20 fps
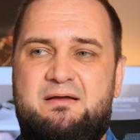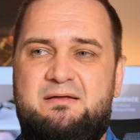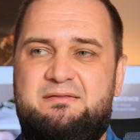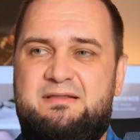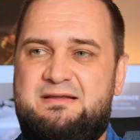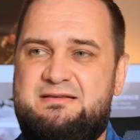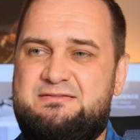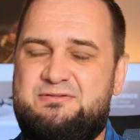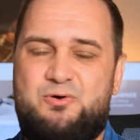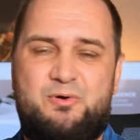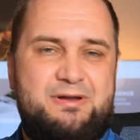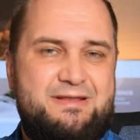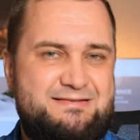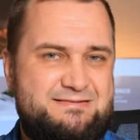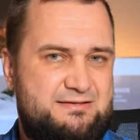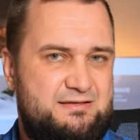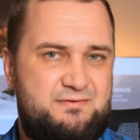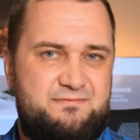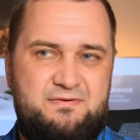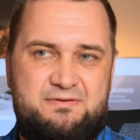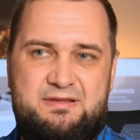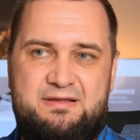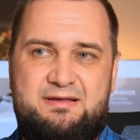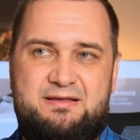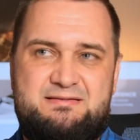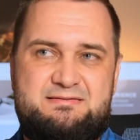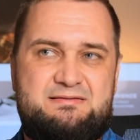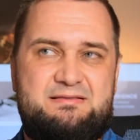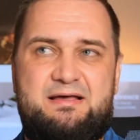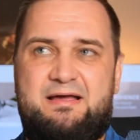There is no listening fatigue.
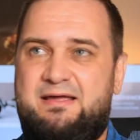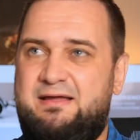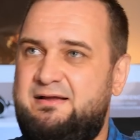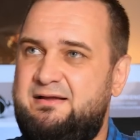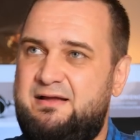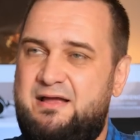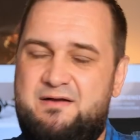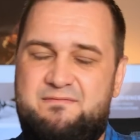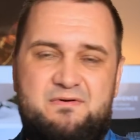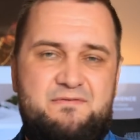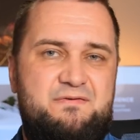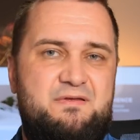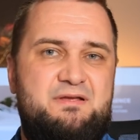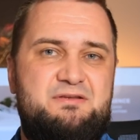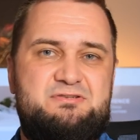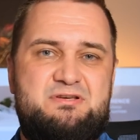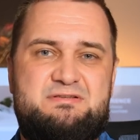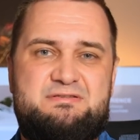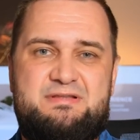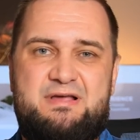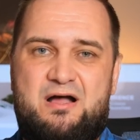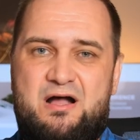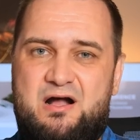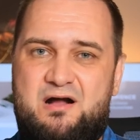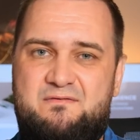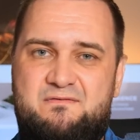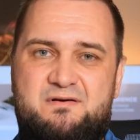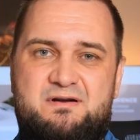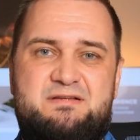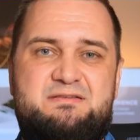It's like everything just
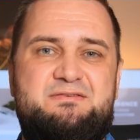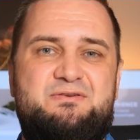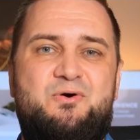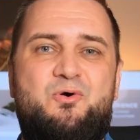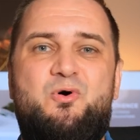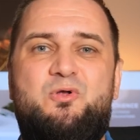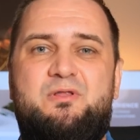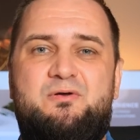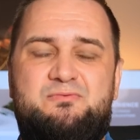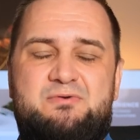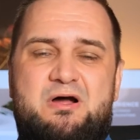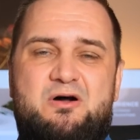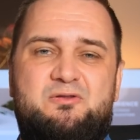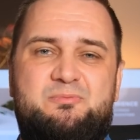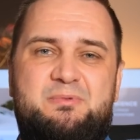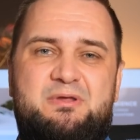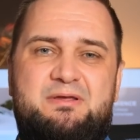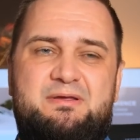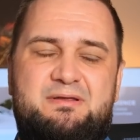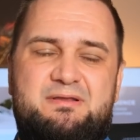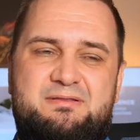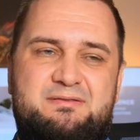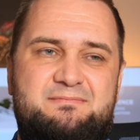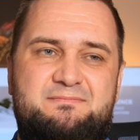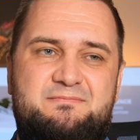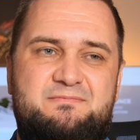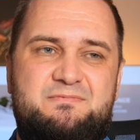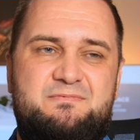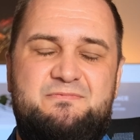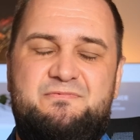hovers all around me. It's
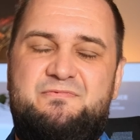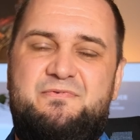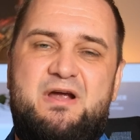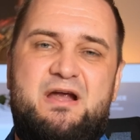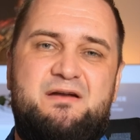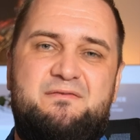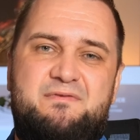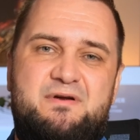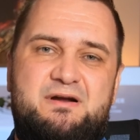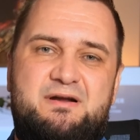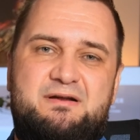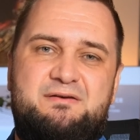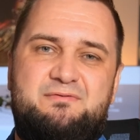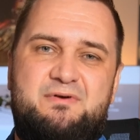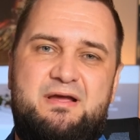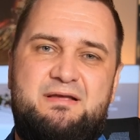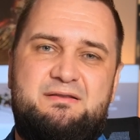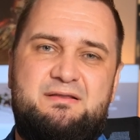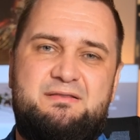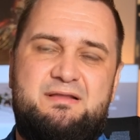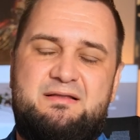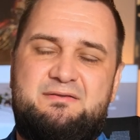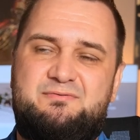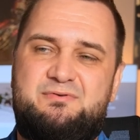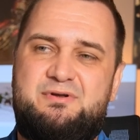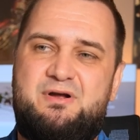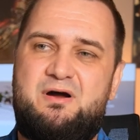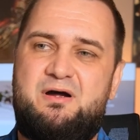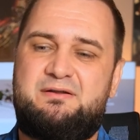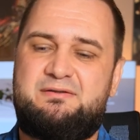very, very great in that
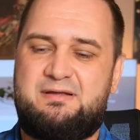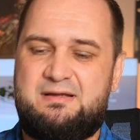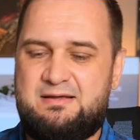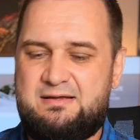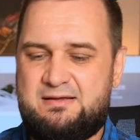regard.